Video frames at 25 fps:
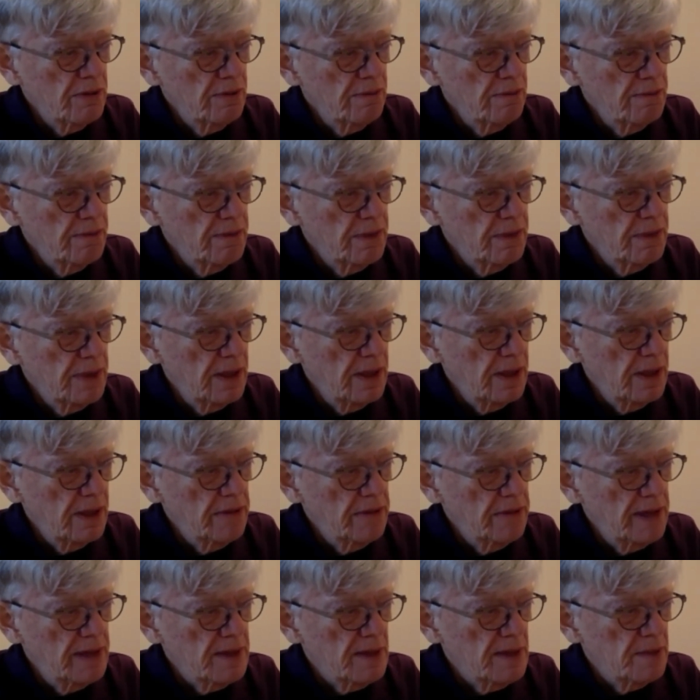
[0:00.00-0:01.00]
They'll
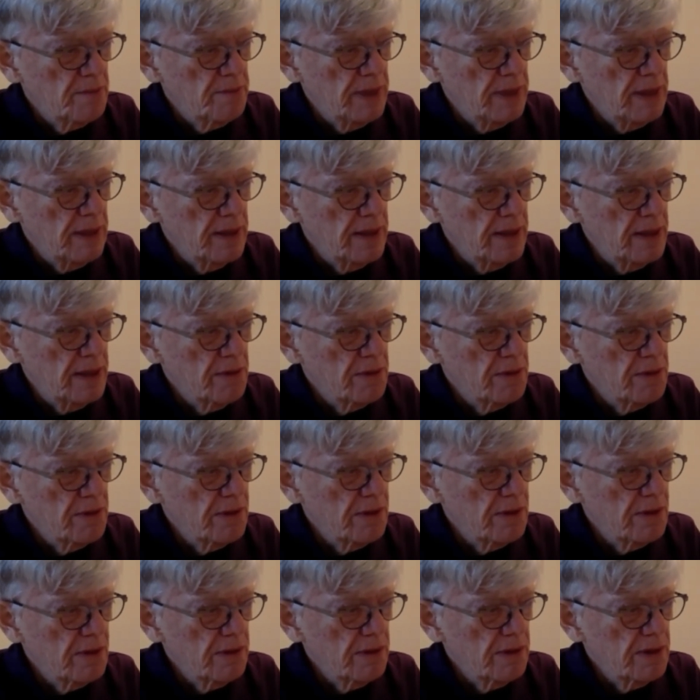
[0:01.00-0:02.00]
erase a bit. They won't
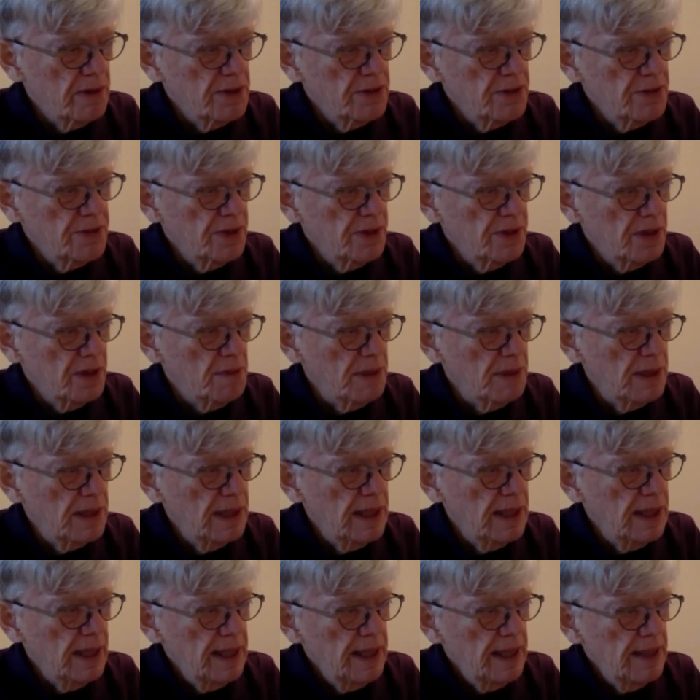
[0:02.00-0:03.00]
erase fully, but
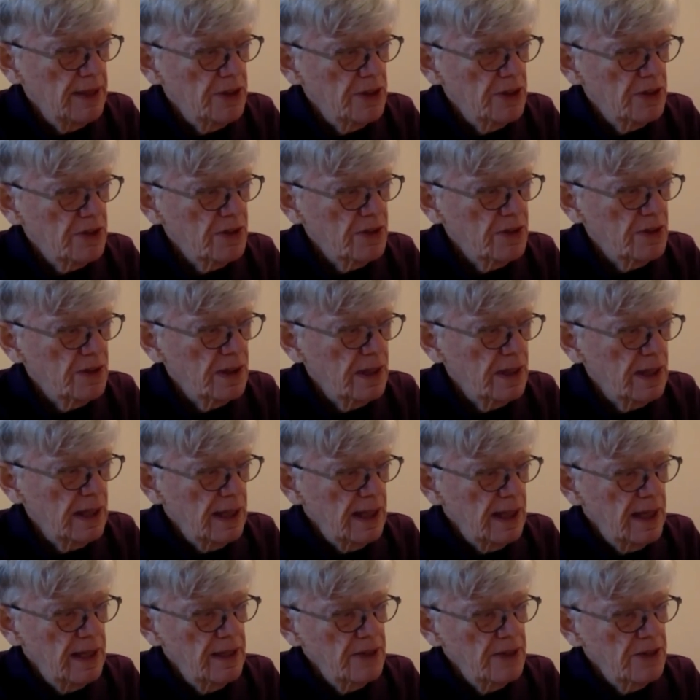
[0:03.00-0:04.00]

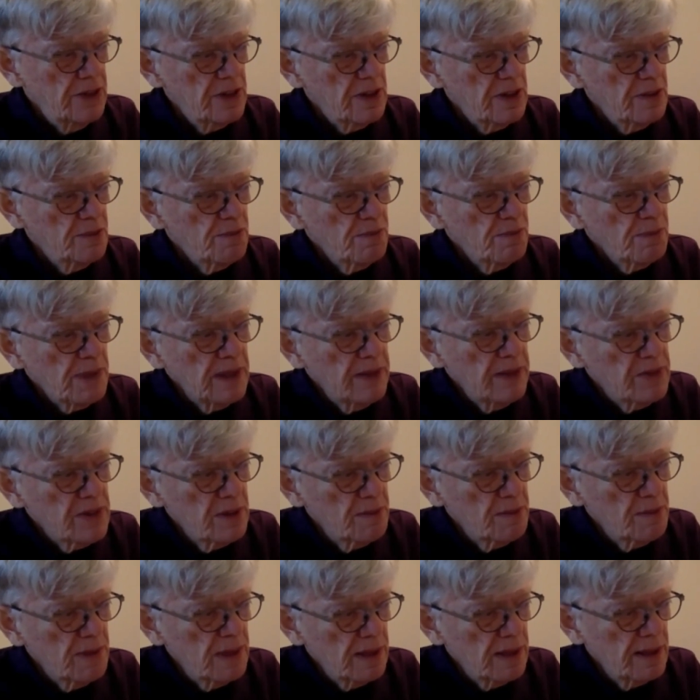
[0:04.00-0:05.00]
it just gives them
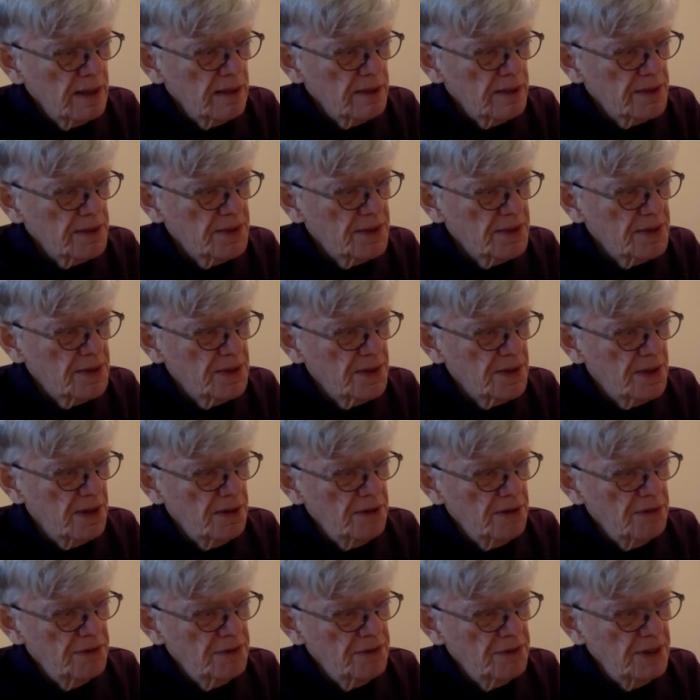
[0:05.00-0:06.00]
a little
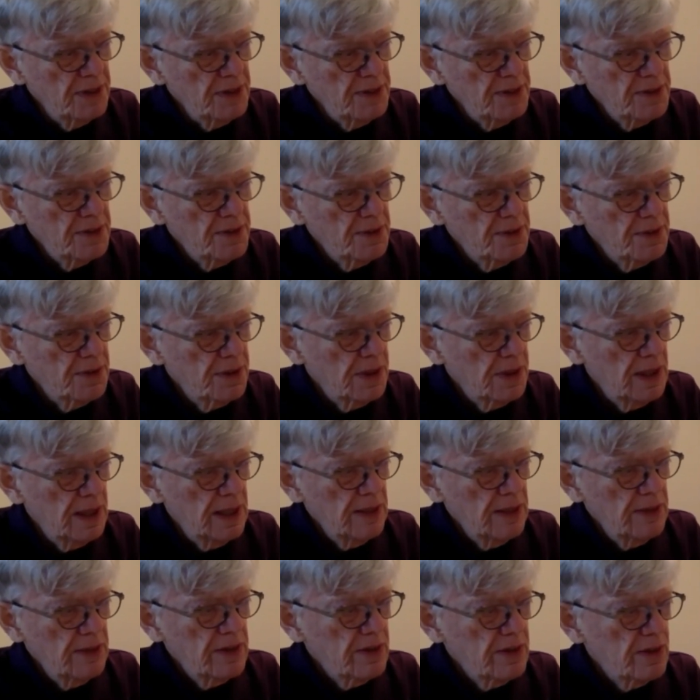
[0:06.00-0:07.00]
softness.
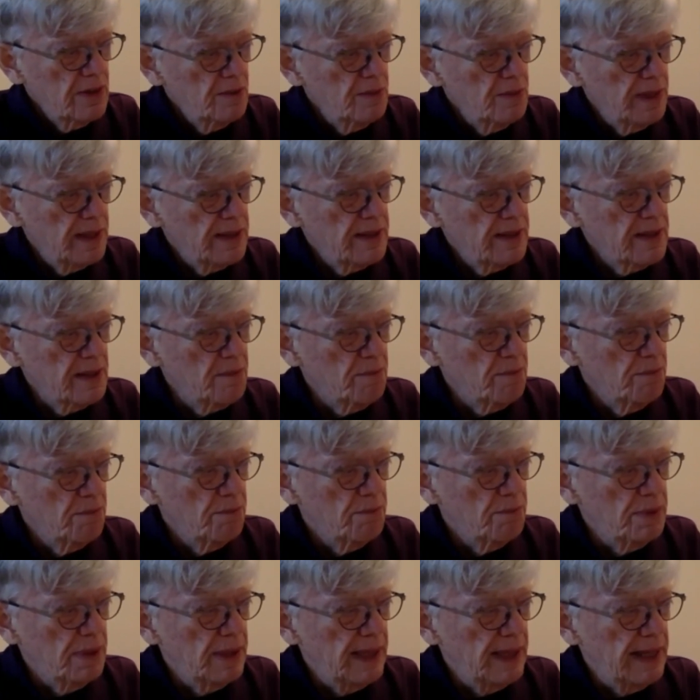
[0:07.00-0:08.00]
This one makes them
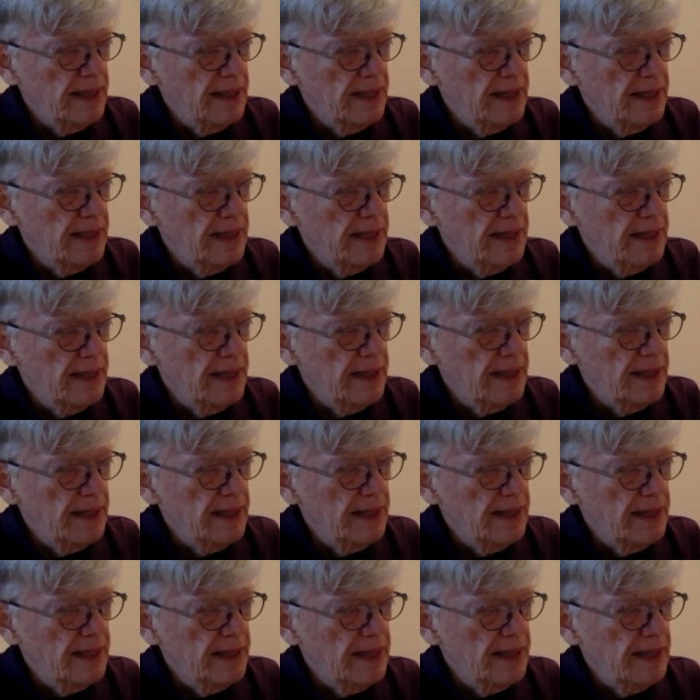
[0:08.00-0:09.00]
blend a little
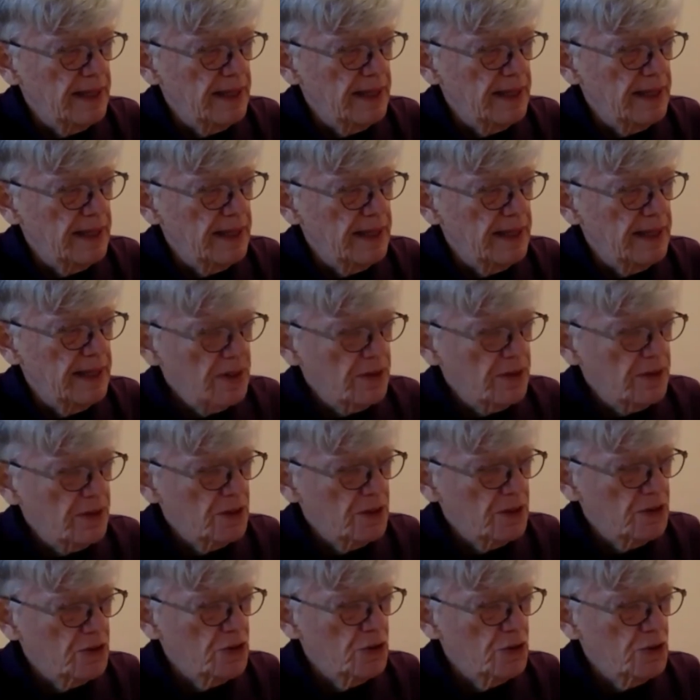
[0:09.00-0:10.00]
more if you
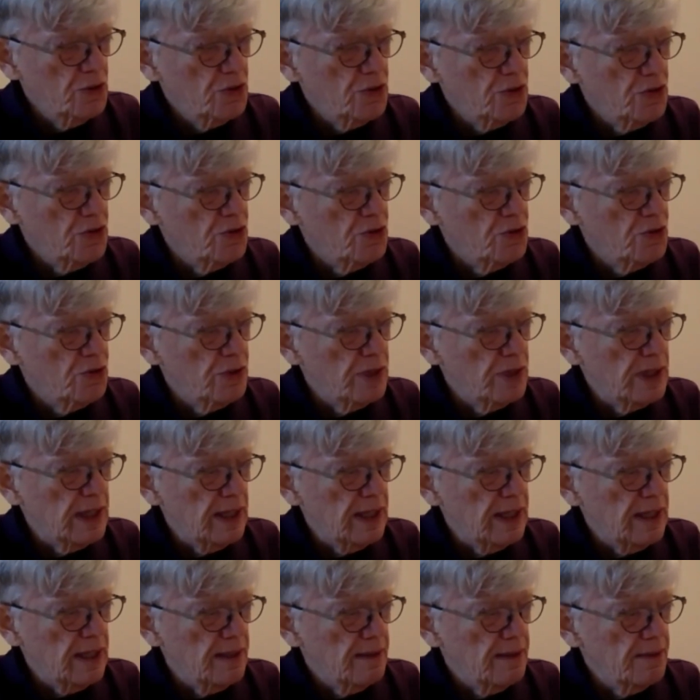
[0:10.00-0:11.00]
think they're too
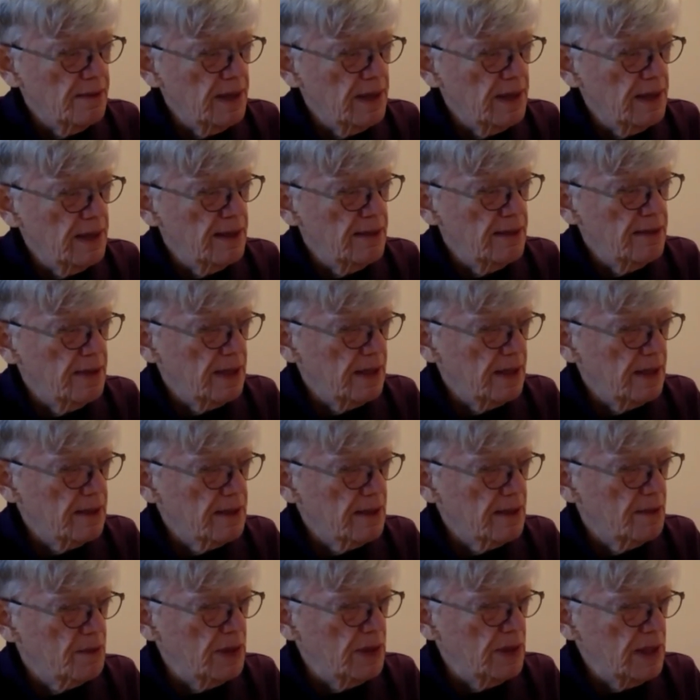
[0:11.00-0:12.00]
streaky, and I think
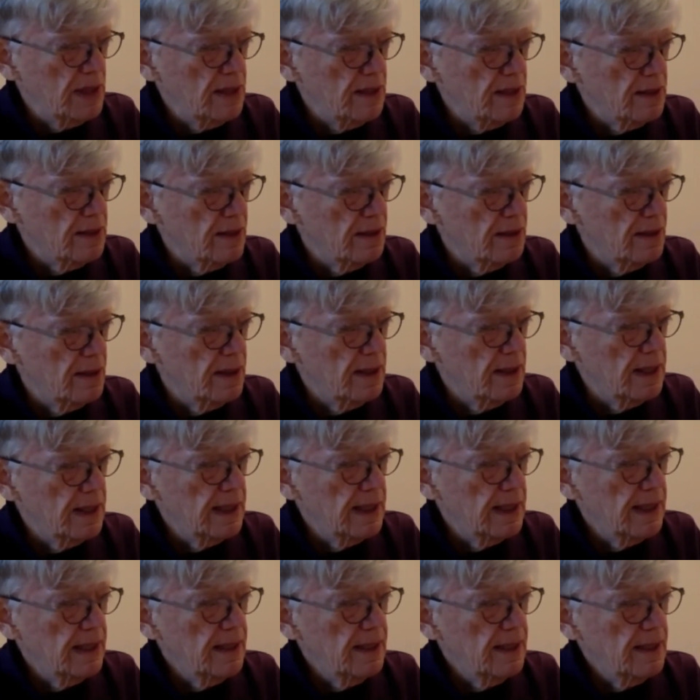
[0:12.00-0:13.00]
some of these are.
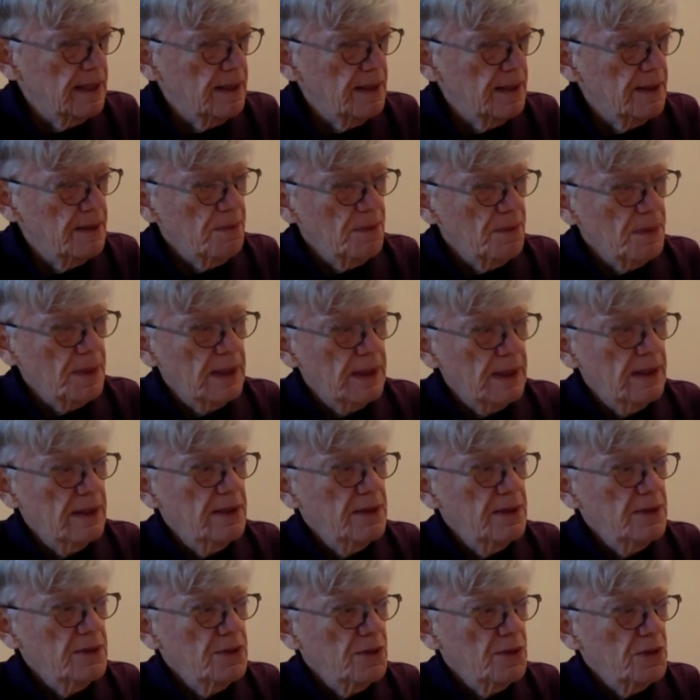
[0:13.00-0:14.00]
Okay,
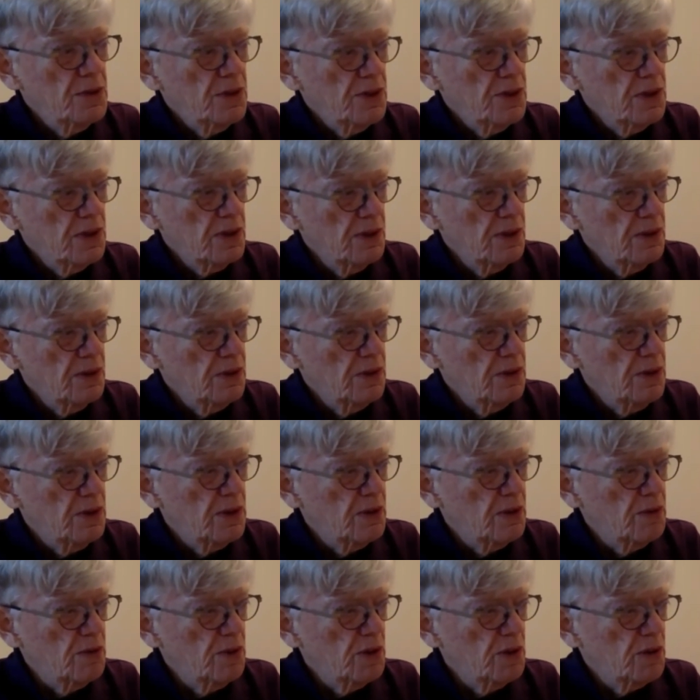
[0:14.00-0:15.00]
so you
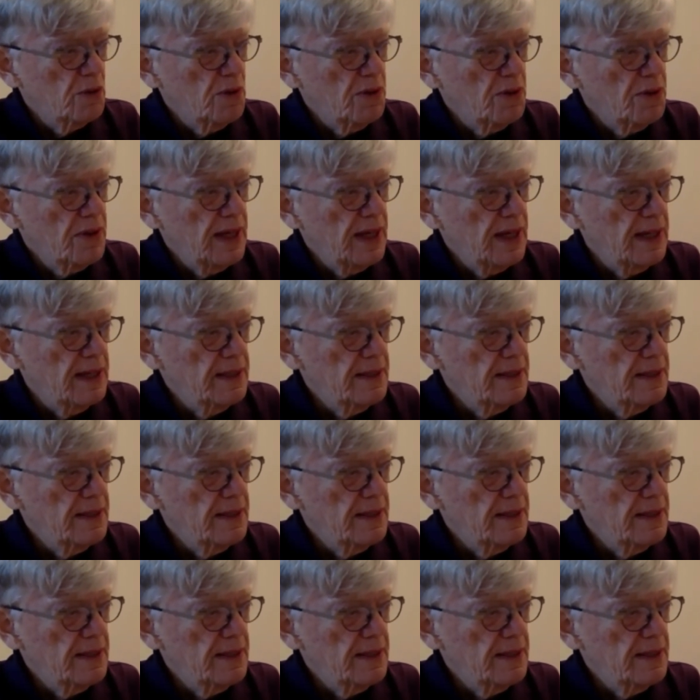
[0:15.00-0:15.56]
can work with that.